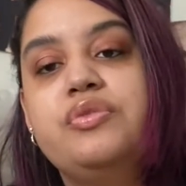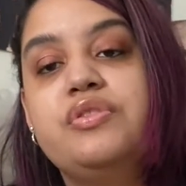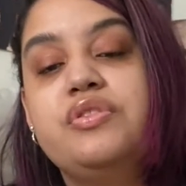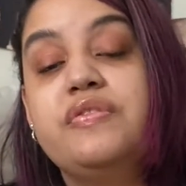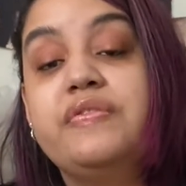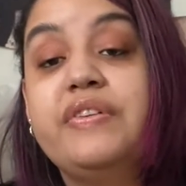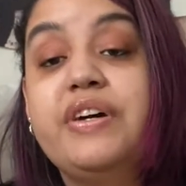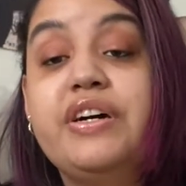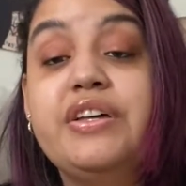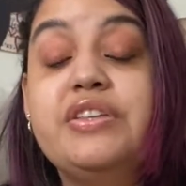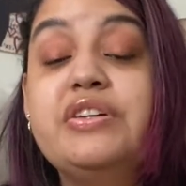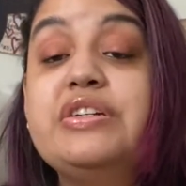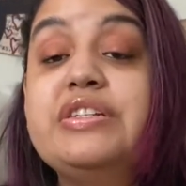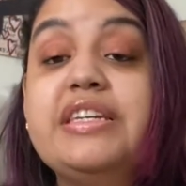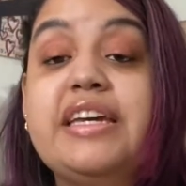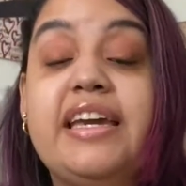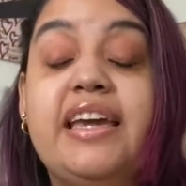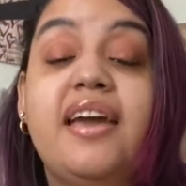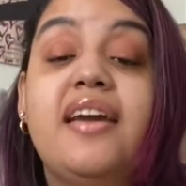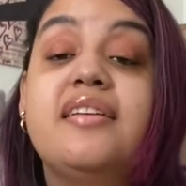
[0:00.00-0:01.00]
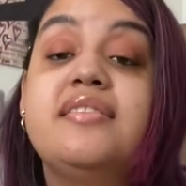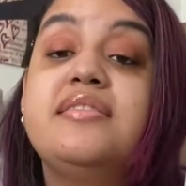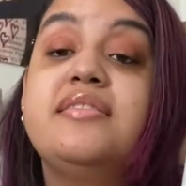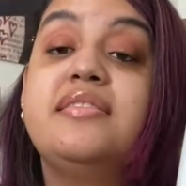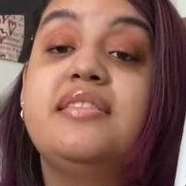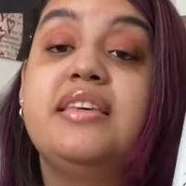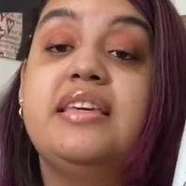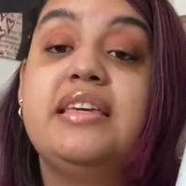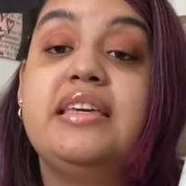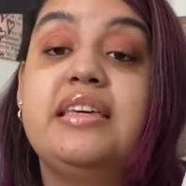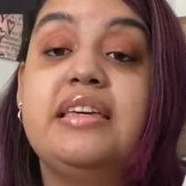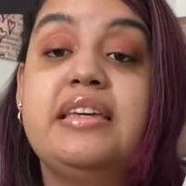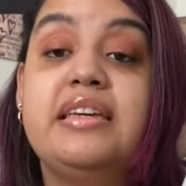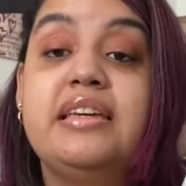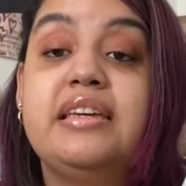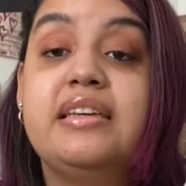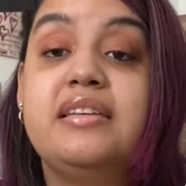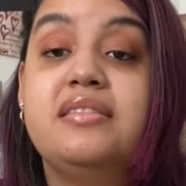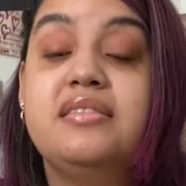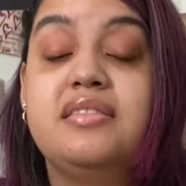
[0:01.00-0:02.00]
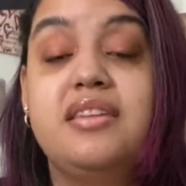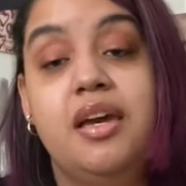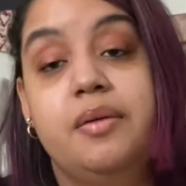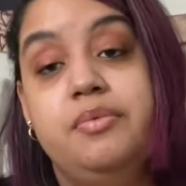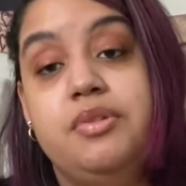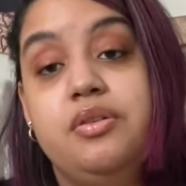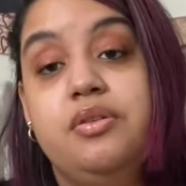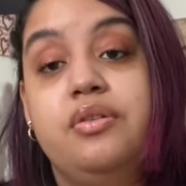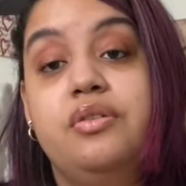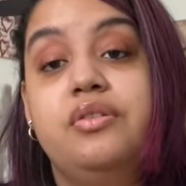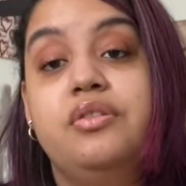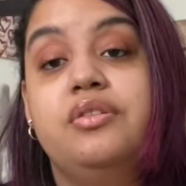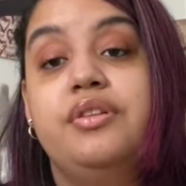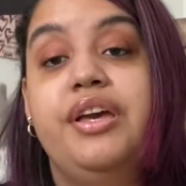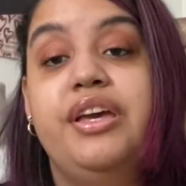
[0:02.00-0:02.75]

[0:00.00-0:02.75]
The father takes the skeptical